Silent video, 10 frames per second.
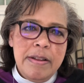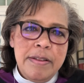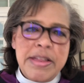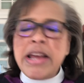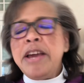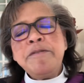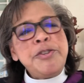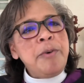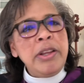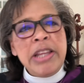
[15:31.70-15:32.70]
That gives
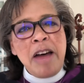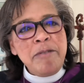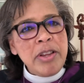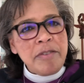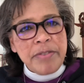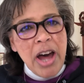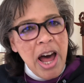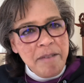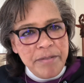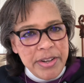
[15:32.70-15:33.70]
you a level of
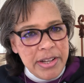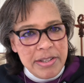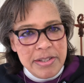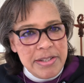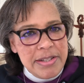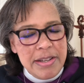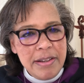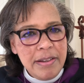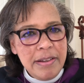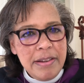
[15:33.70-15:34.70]
confidence
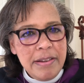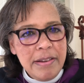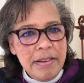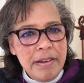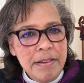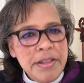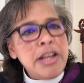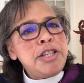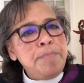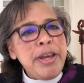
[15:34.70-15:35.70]
that
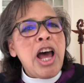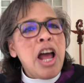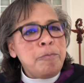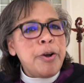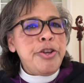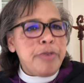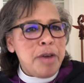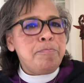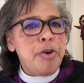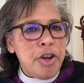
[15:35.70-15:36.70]
is beyond what you
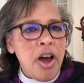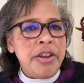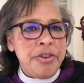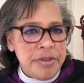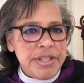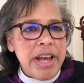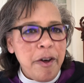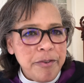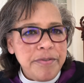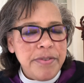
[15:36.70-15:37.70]
can put on
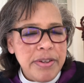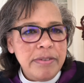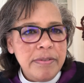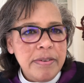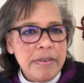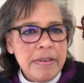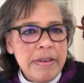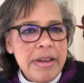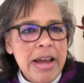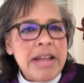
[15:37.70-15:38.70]
yourself.
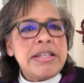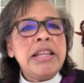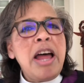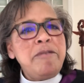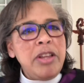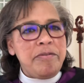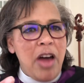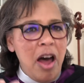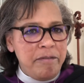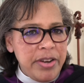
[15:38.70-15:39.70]
It's a level of
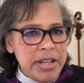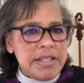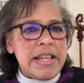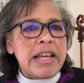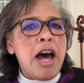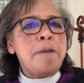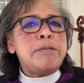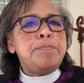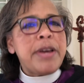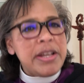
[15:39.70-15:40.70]
confidence that comes
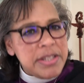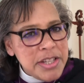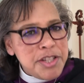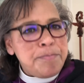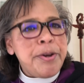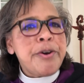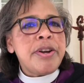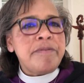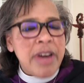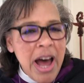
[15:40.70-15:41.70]
because the Spirit
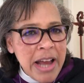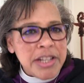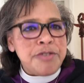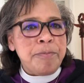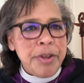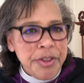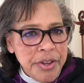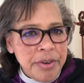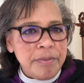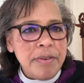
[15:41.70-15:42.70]
of God is with
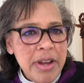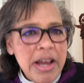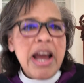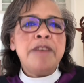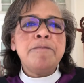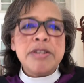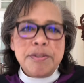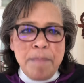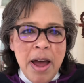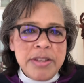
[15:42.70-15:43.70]
you in
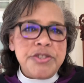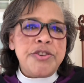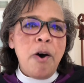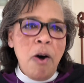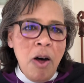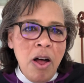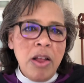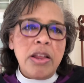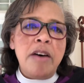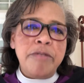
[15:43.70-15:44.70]
response to
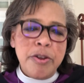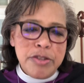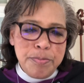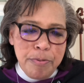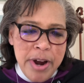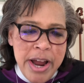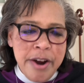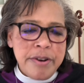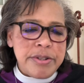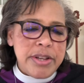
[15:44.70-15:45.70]
all of those
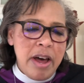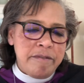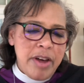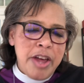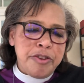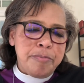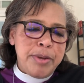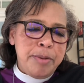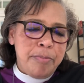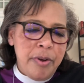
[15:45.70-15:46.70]
prayers of other
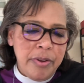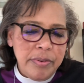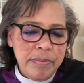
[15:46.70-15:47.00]
people.